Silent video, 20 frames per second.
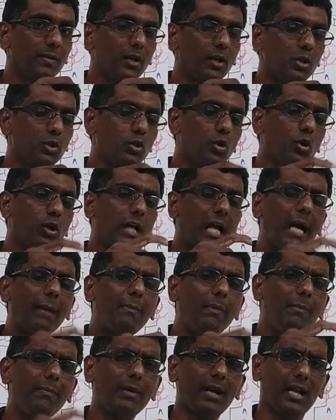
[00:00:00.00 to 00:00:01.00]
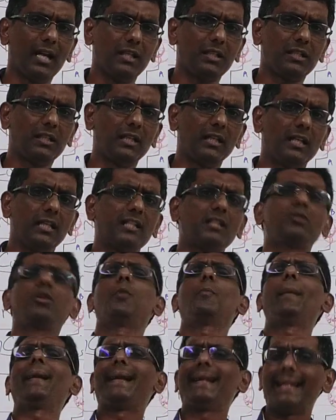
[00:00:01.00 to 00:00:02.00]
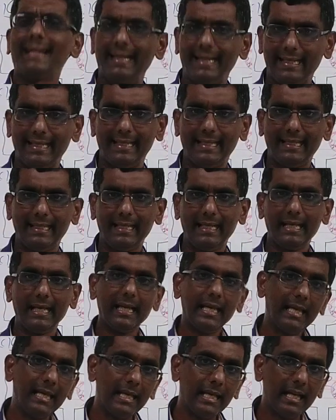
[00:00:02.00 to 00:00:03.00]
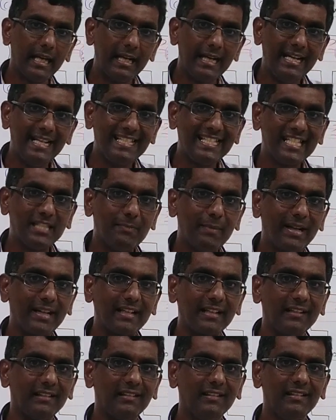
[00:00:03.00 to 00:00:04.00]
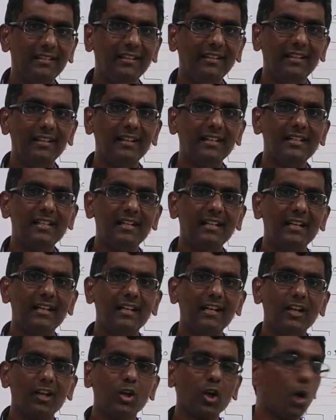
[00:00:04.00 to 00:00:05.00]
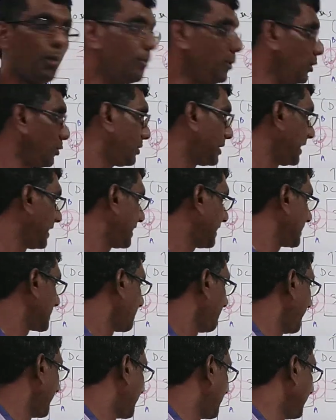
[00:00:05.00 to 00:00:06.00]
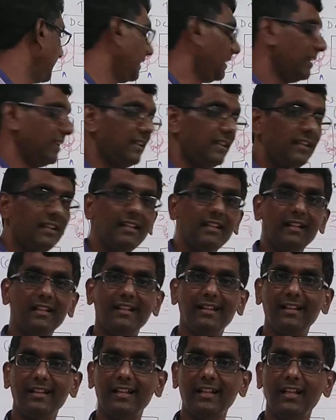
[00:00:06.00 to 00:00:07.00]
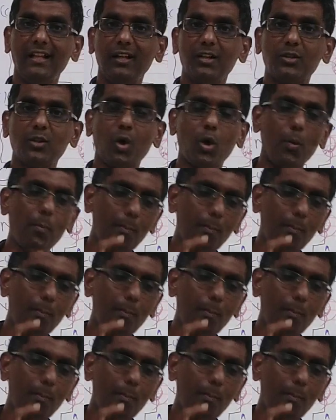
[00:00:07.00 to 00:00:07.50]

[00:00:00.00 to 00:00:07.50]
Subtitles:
So carbon brush is not metal. This is metal. Commutator is metal. So